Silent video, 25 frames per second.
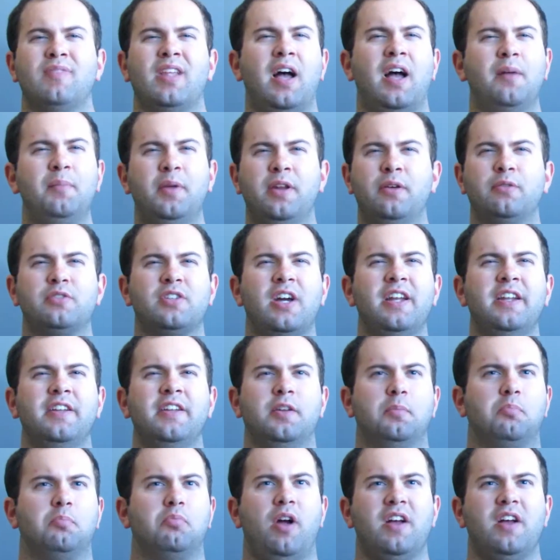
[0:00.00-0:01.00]
I mean, it was kind of
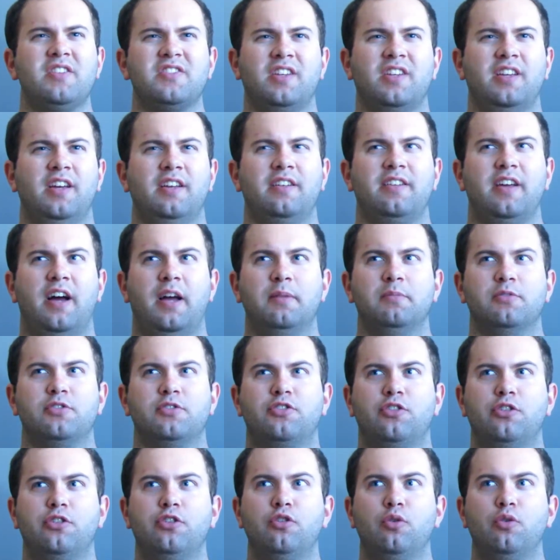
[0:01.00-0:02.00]
depressing at
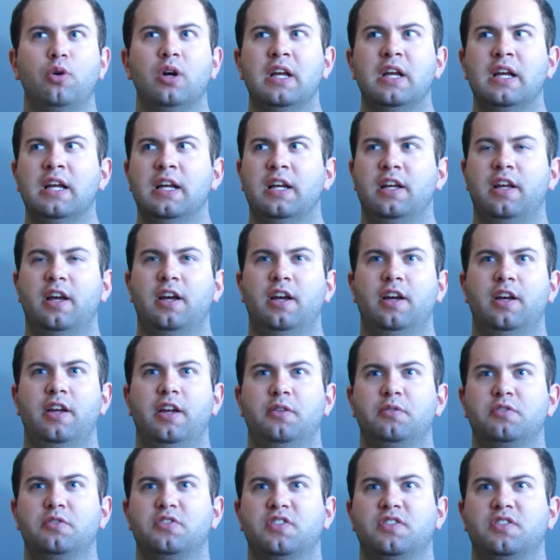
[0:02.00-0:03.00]
times too.
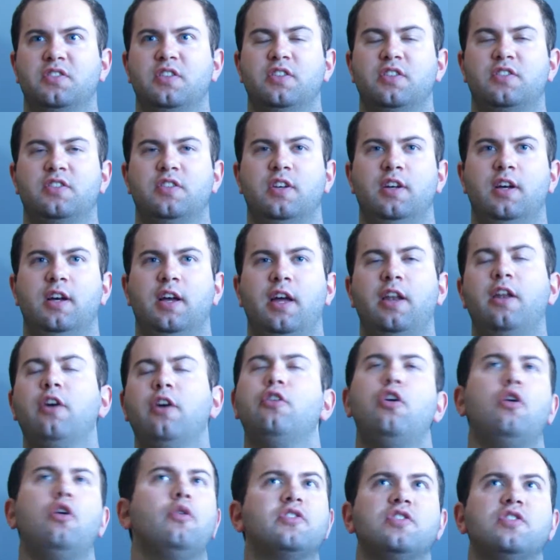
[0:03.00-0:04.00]
It was this, and I
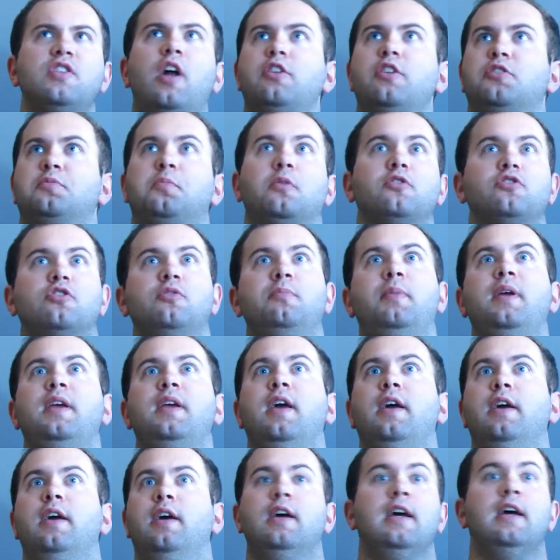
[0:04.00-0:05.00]
know it's not supposed to
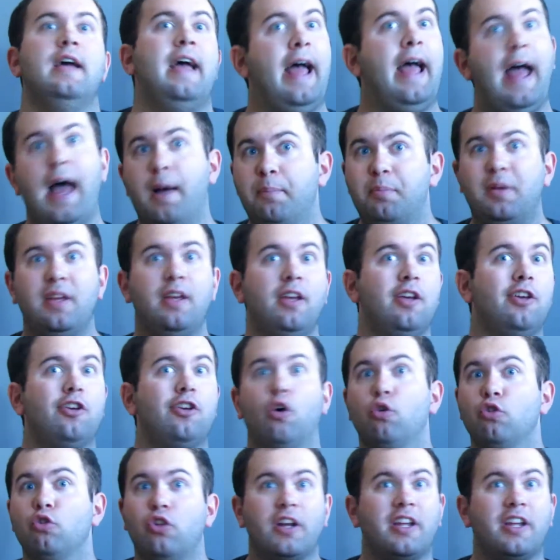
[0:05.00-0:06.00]
be a
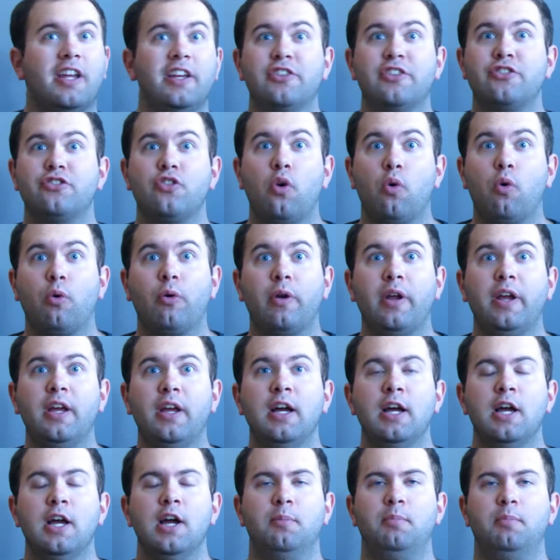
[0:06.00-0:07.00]
happy-go-lucky
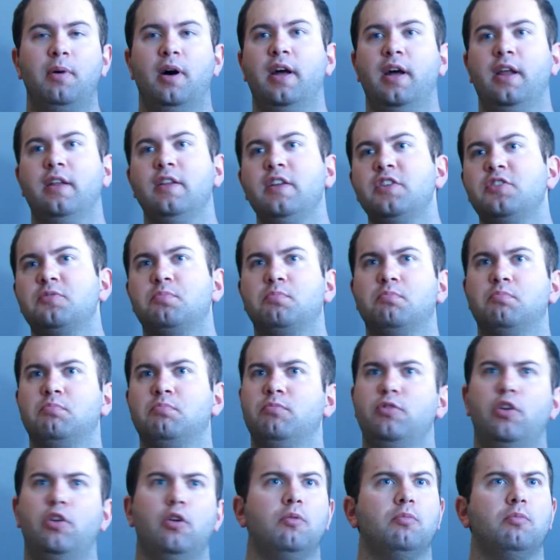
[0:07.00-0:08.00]
story, but at least,
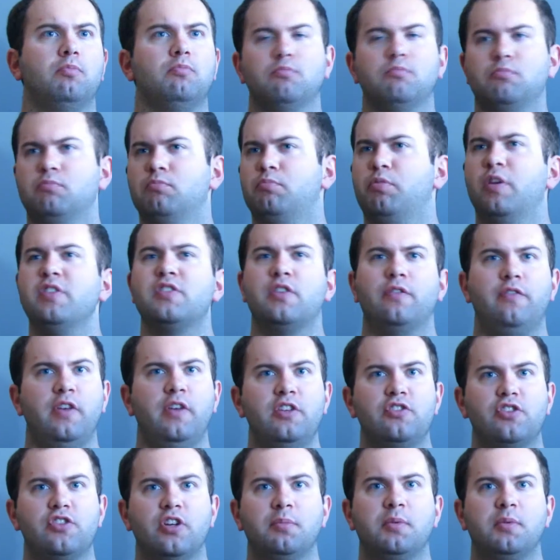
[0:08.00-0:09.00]
Prince of
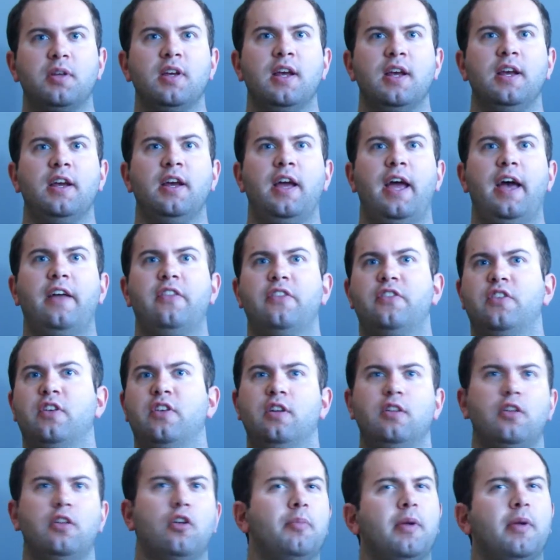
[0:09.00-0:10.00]
Egypt had
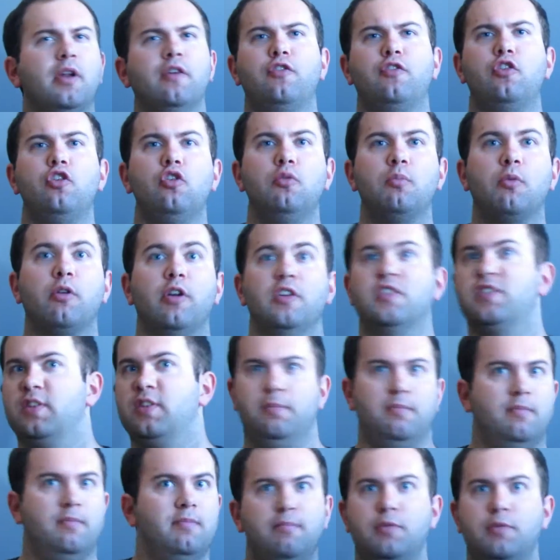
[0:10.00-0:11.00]
a little bit of humor and
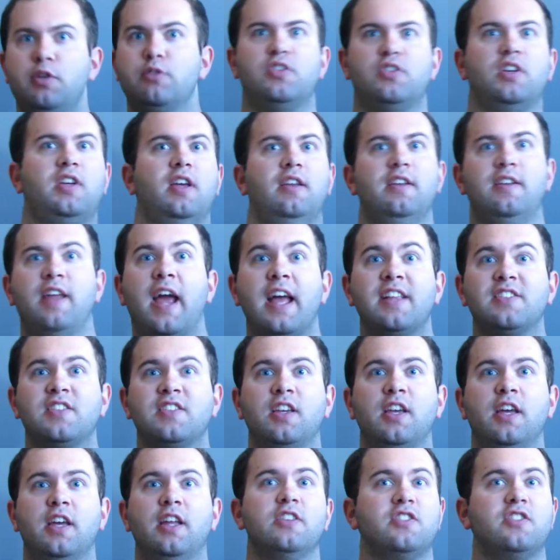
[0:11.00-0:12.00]
some music and
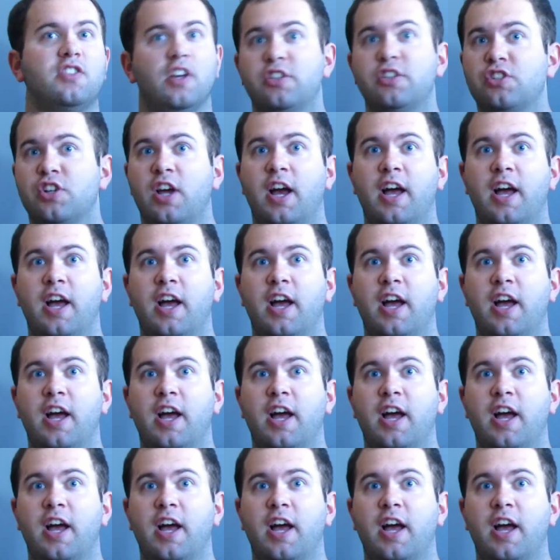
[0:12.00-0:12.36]
dancing it, such